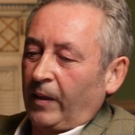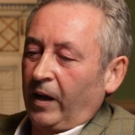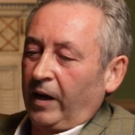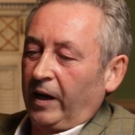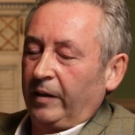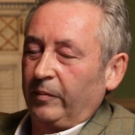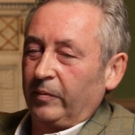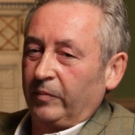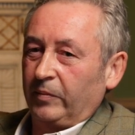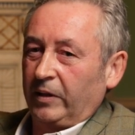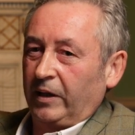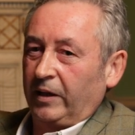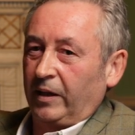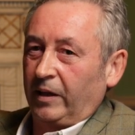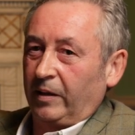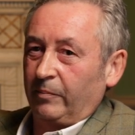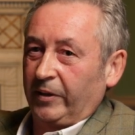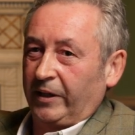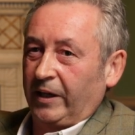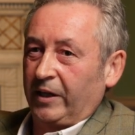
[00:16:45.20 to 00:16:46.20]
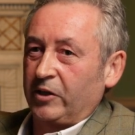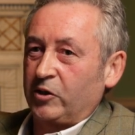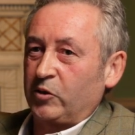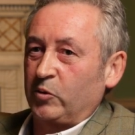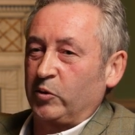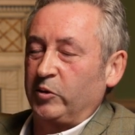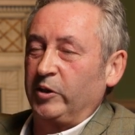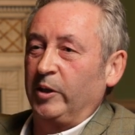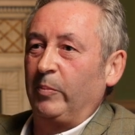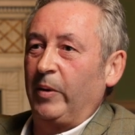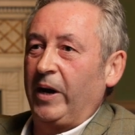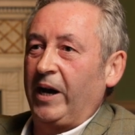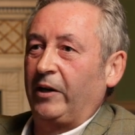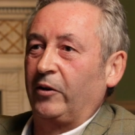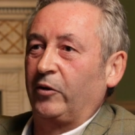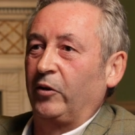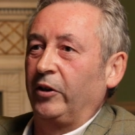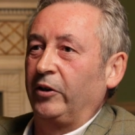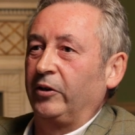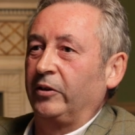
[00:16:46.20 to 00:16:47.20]
And uh, McGuinness was in the
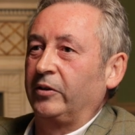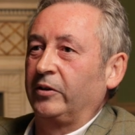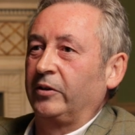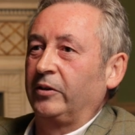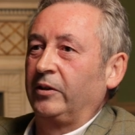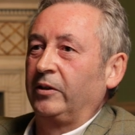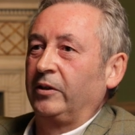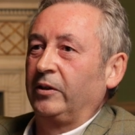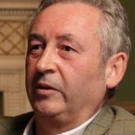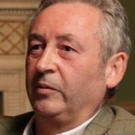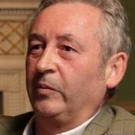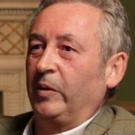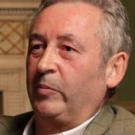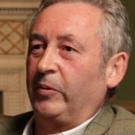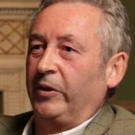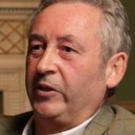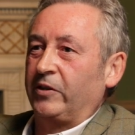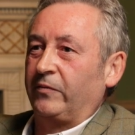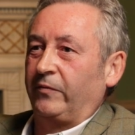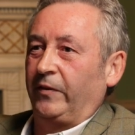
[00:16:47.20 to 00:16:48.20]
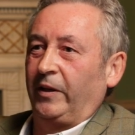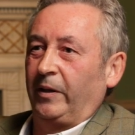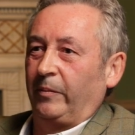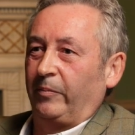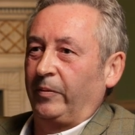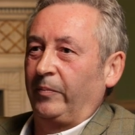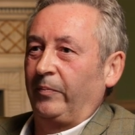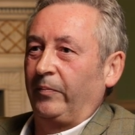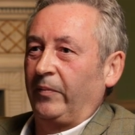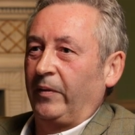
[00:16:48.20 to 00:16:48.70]
background with Prince Philip.